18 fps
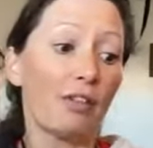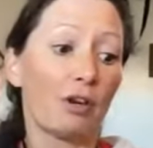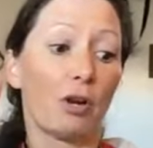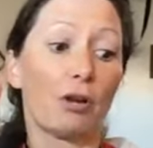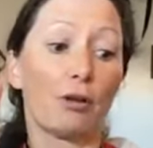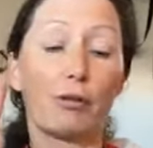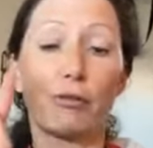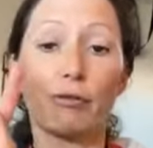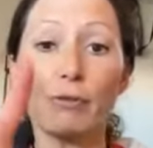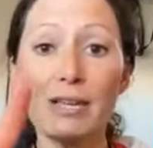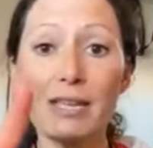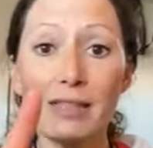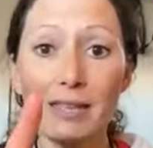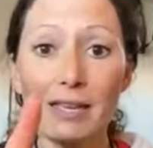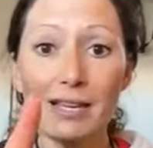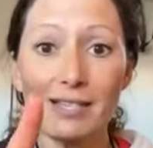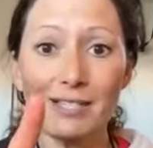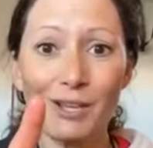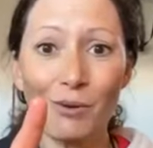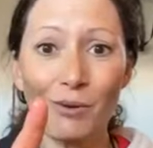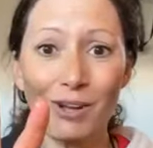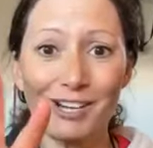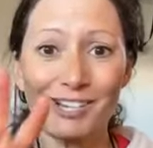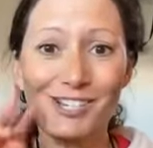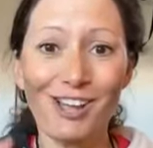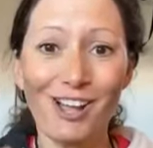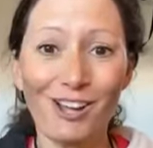There are three things I
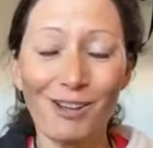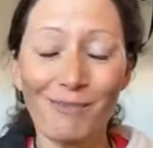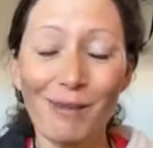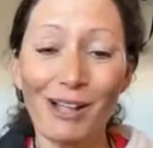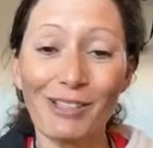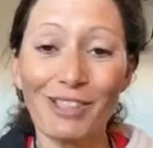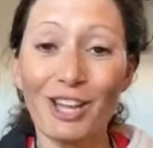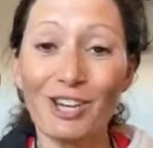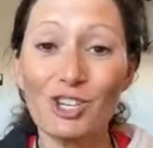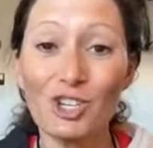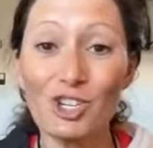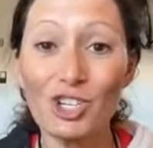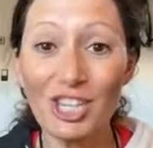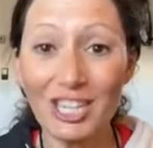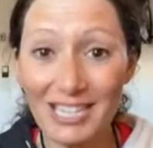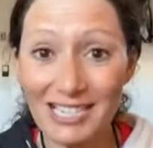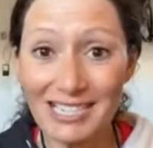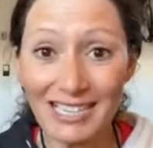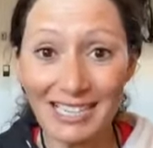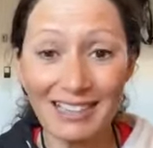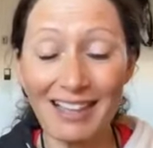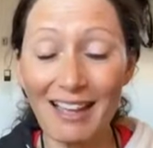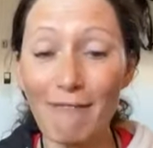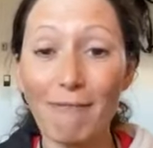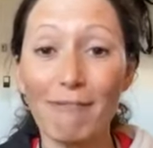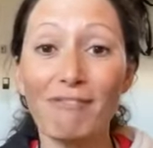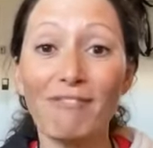want to talk about that she
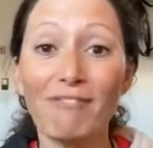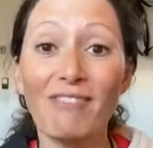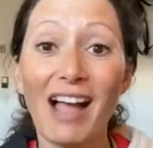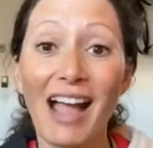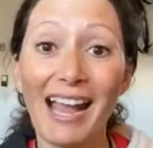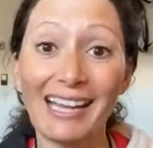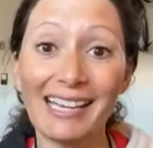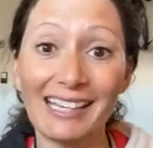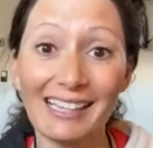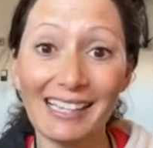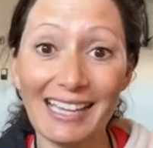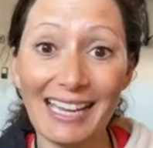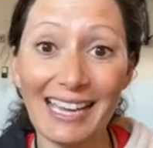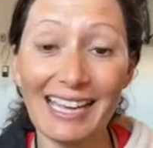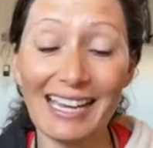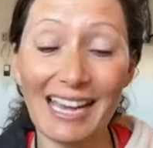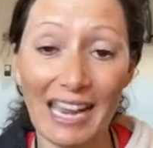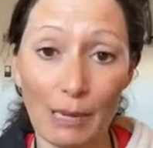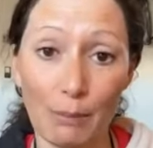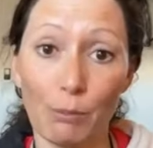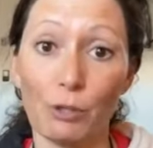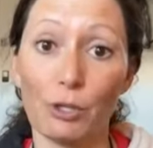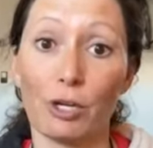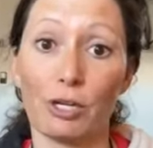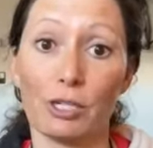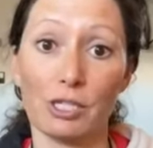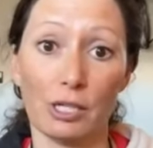did that finally
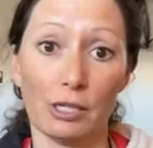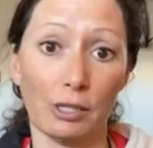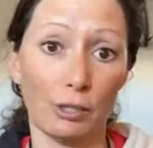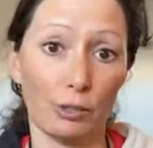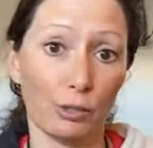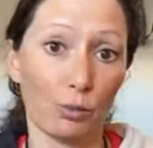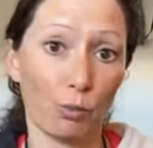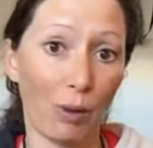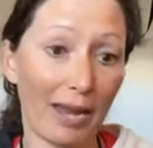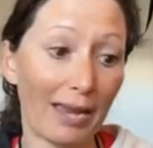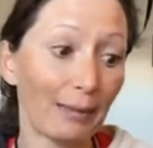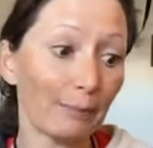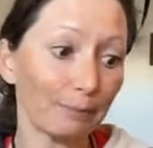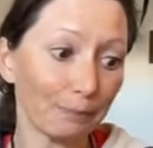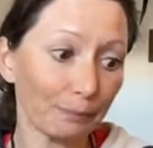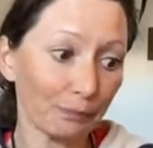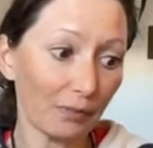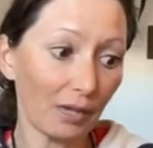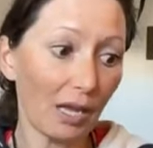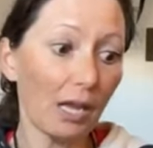enabled her to lose weight.